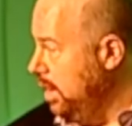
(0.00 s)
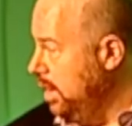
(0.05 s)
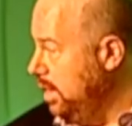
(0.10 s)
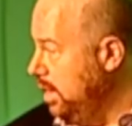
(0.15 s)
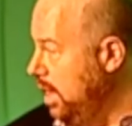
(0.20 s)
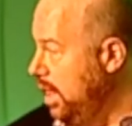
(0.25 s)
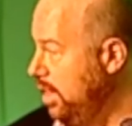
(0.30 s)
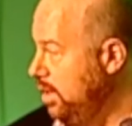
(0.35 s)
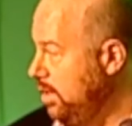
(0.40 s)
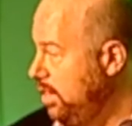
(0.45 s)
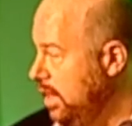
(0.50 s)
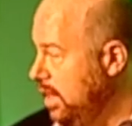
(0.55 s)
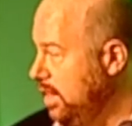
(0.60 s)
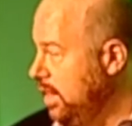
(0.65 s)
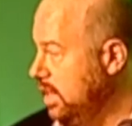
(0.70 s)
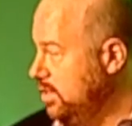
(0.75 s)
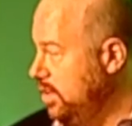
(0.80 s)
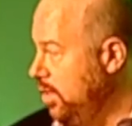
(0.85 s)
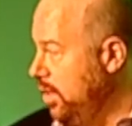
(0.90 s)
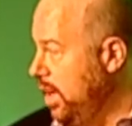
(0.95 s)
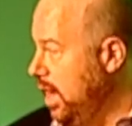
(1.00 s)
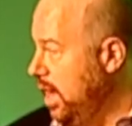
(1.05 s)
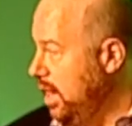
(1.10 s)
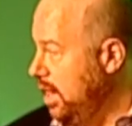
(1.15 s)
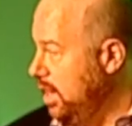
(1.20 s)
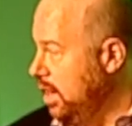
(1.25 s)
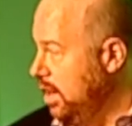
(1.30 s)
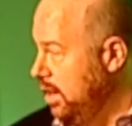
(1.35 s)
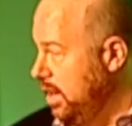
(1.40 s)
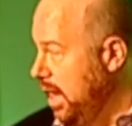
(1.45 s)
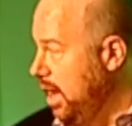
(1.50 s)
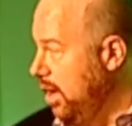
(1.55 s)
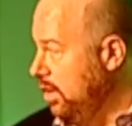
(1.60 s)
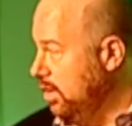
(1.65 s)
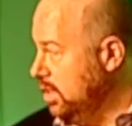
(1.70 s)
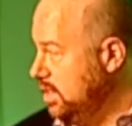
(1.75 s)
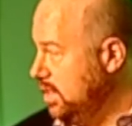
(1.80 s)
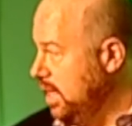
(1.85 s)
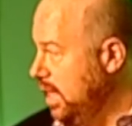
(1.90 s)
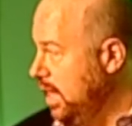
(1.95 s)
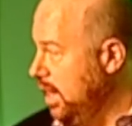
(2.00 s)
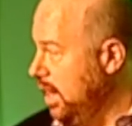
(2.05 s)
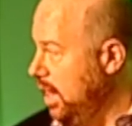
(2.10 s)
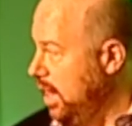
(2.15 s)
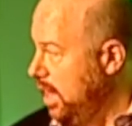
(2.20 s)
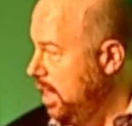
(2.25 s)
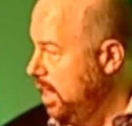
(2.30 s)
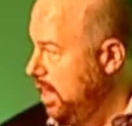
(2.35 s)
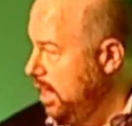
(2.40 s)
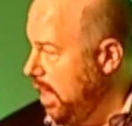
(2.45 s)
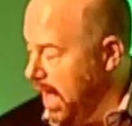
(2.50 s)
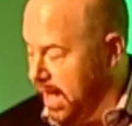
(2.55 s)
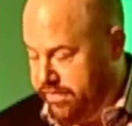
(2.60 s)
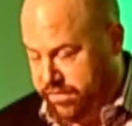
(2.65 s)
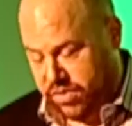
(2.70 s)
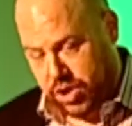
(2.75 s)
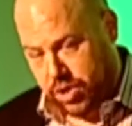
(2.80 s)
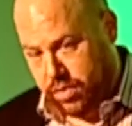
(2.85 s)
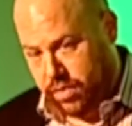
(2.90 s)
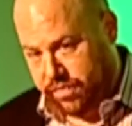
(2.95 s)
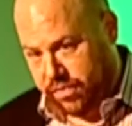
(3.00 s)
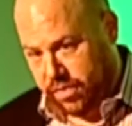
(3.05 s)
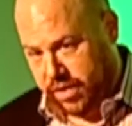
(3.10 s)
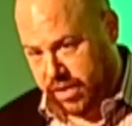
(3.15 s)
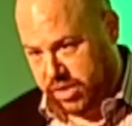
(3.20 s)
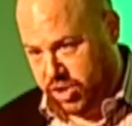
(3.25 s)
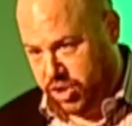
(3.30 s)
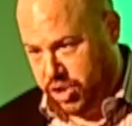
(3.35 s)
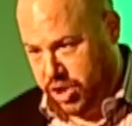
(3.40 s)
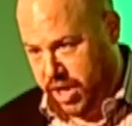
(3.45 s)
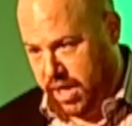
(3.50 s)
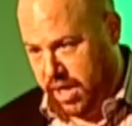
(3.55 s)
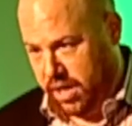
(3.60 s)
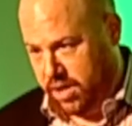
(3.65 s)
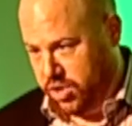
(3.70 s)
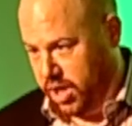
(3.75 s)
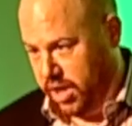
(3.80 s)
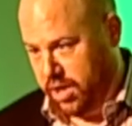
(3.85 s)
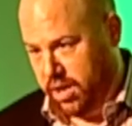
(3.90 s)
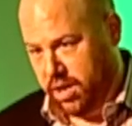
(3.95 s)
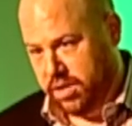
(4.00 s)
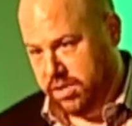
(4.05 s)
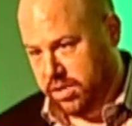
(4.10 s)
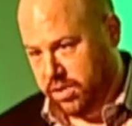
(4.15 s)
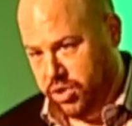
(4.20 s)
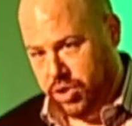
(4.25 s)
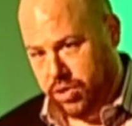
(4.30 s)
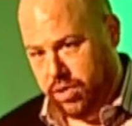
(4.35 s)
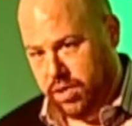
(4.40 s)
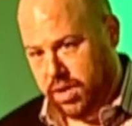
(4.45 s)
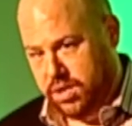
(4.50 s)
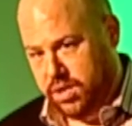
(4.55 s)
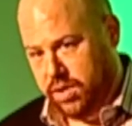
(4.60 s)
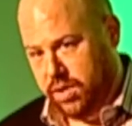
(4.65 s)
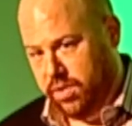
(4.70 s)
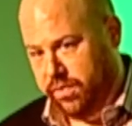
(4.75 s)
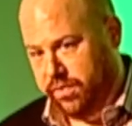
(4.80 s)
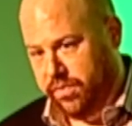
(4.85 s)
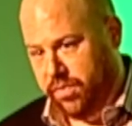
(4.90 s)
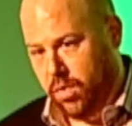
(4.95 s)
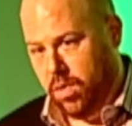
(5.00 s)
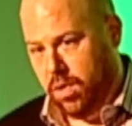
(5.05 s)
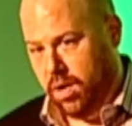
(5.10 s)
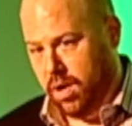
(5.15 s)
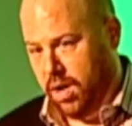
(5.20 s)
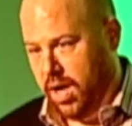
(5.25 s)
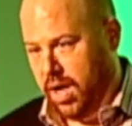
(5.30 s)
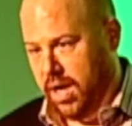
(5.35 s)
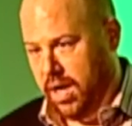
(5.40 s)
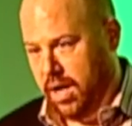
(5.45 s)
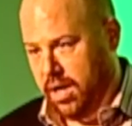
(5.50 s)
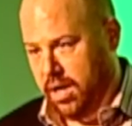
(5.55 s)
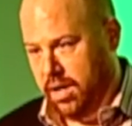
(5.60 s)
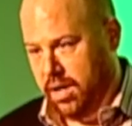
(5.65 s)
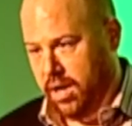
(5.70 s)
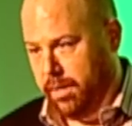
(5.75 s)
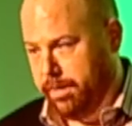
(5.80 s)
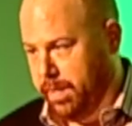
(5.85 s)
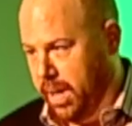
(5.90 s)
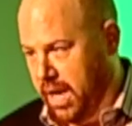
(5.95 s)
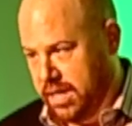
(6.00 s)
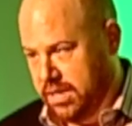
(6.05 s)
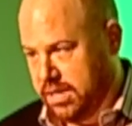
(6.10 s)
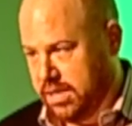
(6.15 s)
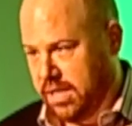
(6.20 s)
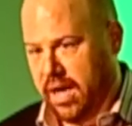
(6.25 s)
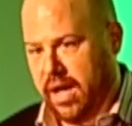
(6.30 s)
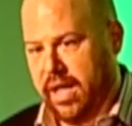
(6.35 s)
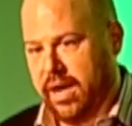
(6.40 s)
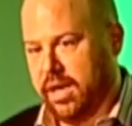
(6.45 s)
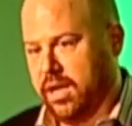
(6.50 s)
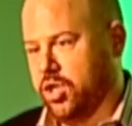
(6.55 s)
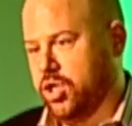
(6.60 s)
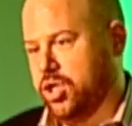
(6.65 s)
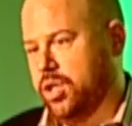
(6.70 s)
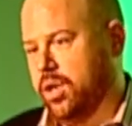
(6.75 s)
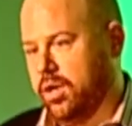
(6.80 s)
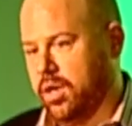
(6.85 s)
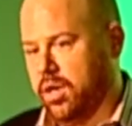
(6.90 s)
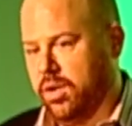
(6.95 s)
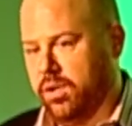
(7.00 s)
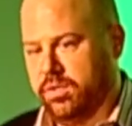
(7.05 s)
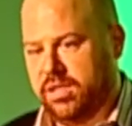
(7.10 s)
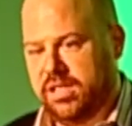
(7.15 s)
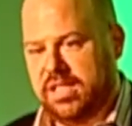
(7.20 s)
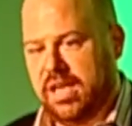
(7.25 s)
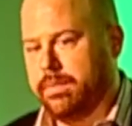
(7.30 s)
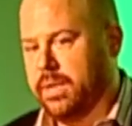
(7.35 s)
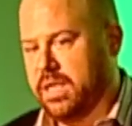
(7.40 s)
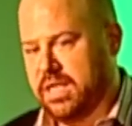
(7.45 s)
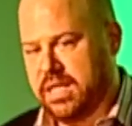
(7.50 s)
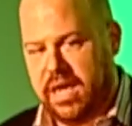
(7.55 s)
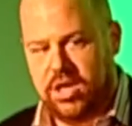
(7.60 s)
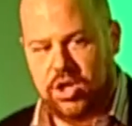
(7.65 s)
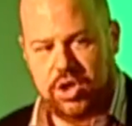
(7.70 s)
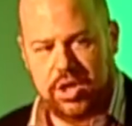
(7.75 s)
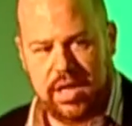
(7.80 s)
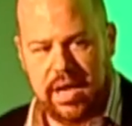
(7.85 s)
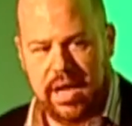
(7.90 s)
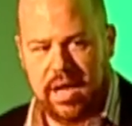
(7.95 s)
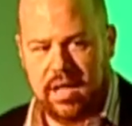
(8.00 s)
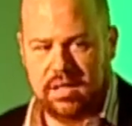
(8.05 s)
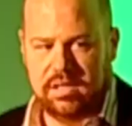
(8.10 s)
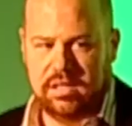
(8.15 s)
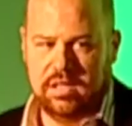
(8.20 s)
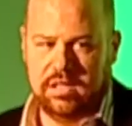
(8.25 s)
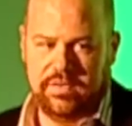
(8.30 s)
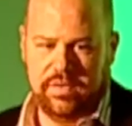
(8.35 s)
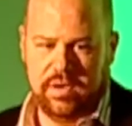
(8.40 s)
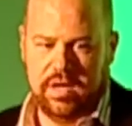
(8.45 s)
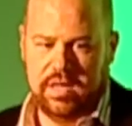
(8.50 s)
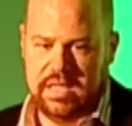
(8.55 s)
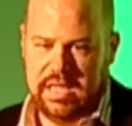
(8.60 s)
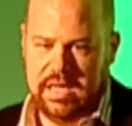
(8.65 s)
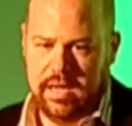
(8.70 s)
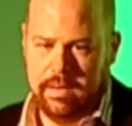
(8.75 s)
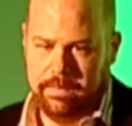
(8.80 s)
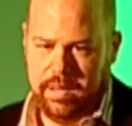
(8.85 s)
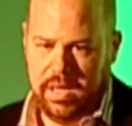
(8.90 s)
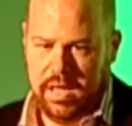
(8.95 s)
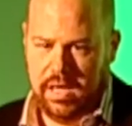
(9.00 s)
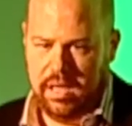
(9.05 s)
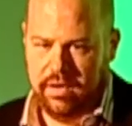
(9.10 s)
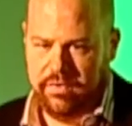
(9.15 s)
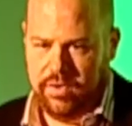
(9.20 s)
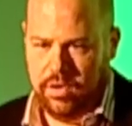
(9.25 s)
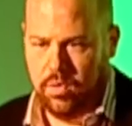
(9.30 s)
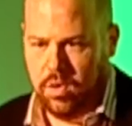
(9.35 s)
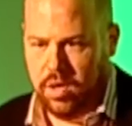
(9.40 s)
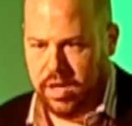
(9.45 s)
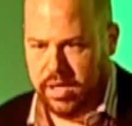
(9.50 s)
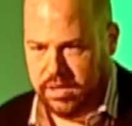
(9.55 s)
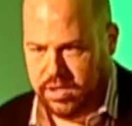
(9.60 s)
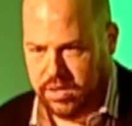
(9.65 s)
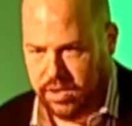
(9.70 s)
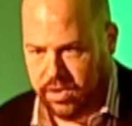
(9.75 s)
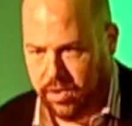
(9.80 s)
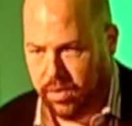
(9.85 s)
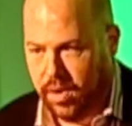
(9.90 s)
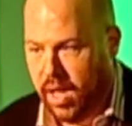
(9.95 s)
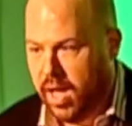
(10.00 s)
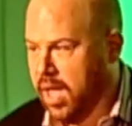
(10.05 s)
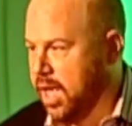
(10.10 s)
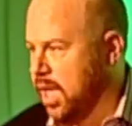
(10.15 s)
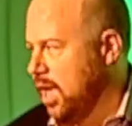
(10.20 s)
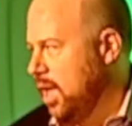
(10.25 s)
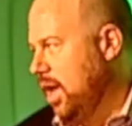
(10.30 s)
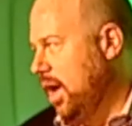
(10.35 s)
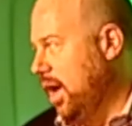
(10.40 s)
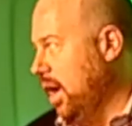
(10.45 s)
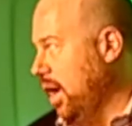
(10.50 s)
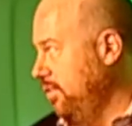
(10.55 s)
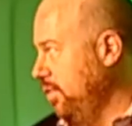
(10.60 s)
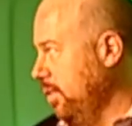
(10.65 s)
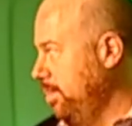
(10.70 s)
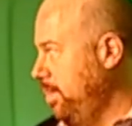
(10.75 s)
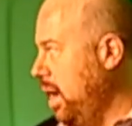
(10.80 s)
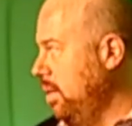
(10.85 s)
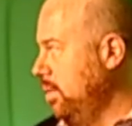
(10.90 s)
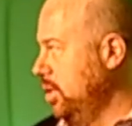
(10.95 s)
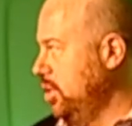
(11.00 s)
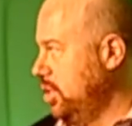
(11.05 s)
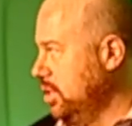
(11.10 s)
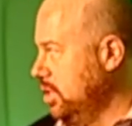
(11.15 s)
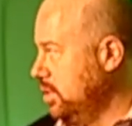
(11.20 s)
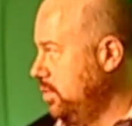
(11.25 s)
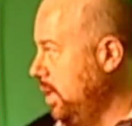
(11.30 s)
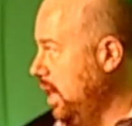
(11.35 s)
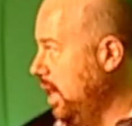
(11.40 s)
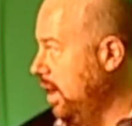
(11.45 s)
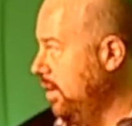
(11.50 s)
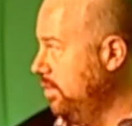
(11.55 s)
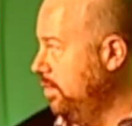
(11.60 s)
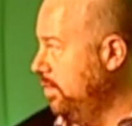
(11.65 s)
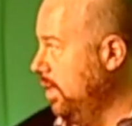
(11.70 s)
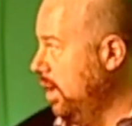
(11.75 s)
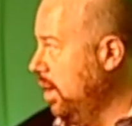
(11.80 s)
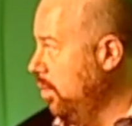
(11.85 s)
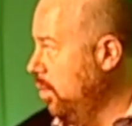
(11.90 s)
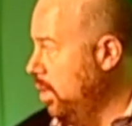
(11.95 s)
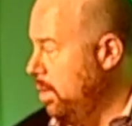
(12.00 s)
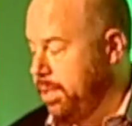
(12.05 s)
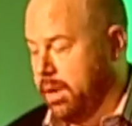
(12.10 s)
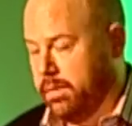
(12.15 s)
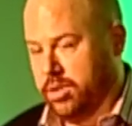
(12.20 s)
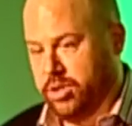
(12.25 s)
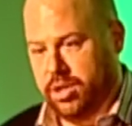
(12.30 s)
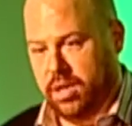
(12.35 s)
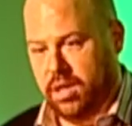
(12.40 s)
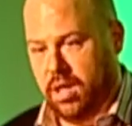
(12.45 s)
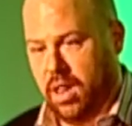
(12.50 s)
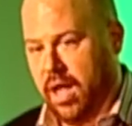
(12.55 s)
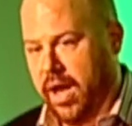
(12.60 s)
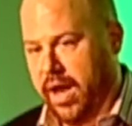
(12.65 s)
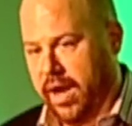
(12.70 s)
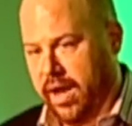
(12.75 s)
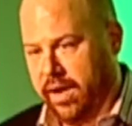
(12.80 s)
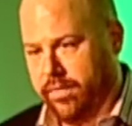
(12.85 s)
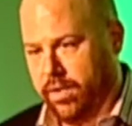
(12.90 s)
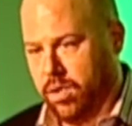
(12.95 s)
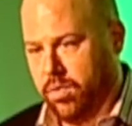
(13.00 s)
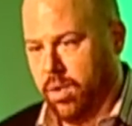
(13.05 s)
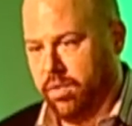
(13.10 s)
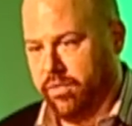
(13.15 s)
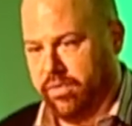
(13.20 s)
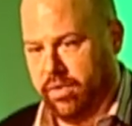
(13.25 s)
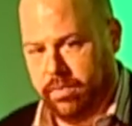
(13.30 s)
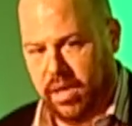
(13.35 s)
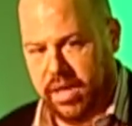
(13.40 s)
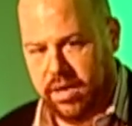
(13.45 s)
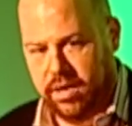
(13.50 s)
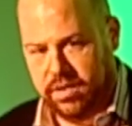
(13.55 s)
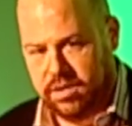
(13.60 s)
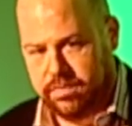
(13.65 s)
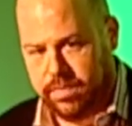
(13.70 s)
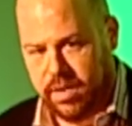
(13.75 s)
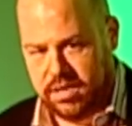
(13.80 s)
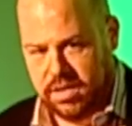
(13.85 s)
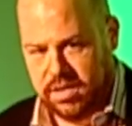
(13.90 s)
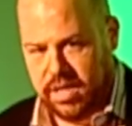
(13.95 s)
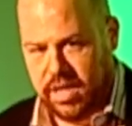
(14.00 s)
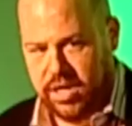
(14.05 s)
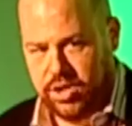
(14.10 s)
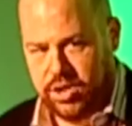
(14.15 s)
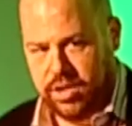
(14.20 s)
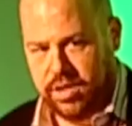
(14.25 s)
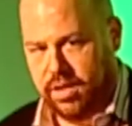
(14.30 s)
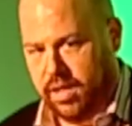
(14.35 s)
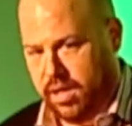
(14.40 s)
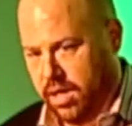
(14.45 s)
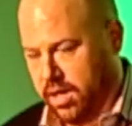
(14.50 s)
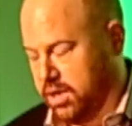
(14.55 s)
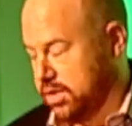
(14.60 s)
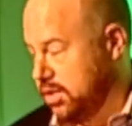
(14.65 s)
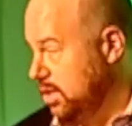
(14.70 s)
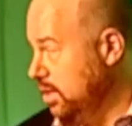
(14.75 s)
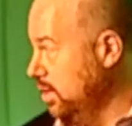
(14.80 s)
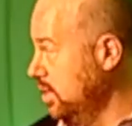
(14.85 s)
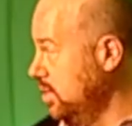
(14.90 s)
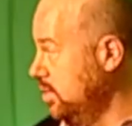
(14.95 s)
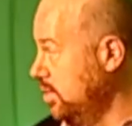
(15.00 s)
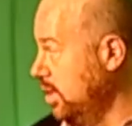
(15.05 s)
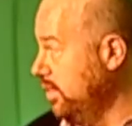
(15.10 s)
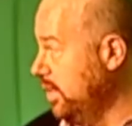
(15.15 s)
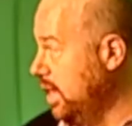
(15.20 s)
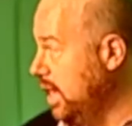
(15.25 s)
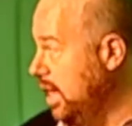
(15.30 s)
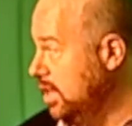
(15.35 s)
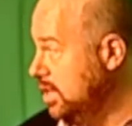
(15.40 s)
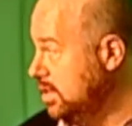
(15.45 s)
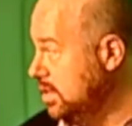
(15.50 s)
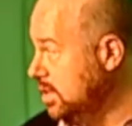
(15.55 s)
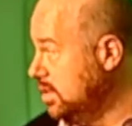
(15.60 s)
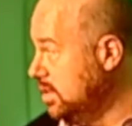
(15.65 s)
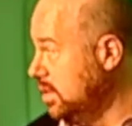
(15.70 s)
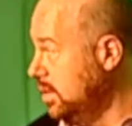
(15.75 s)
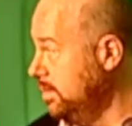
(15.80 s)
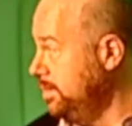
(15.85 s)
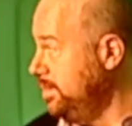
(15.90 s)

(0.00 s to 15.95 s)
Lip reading: The other thing that's going on here now is that I've shown it for an exchange. I could also show it to you for a buy side. I could show you segmentation analysis for a DMP if you wanted to. For publishers, we have one publisher client I have a quote from later in this presentation that can also do this sort of analysis.